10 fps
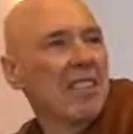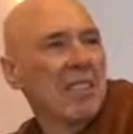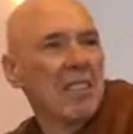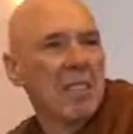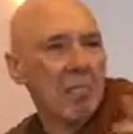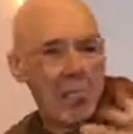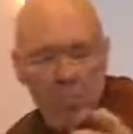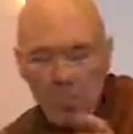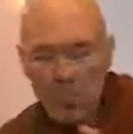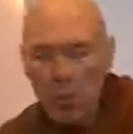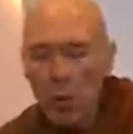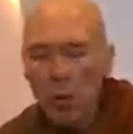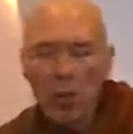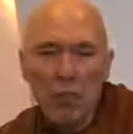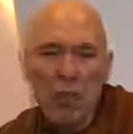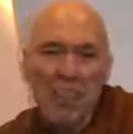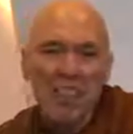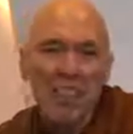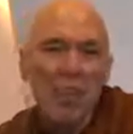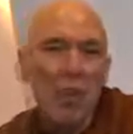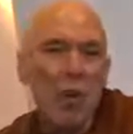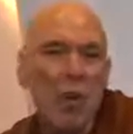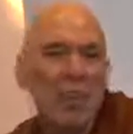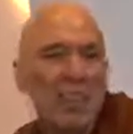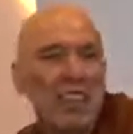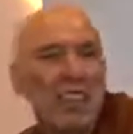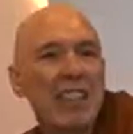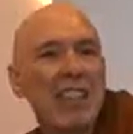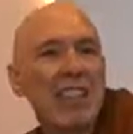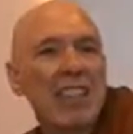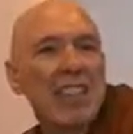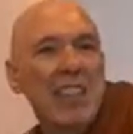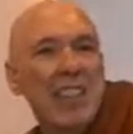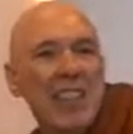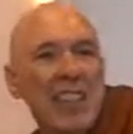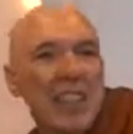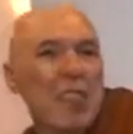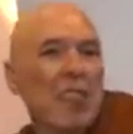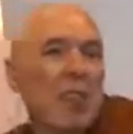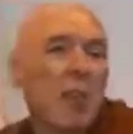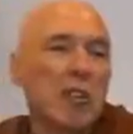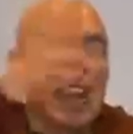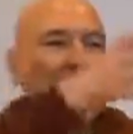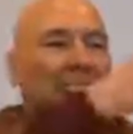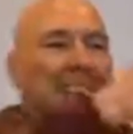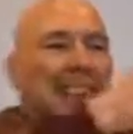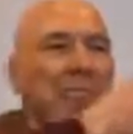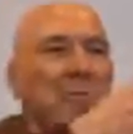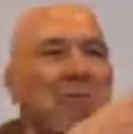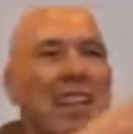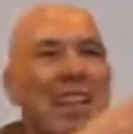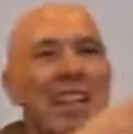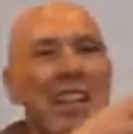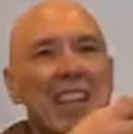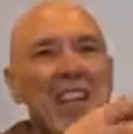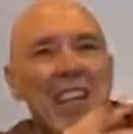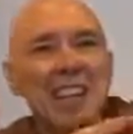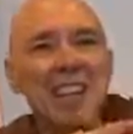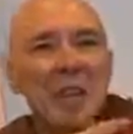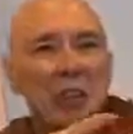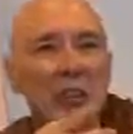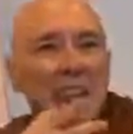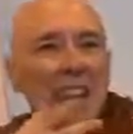or a ball, what looks like a ball of steel, and throws it at him. And so your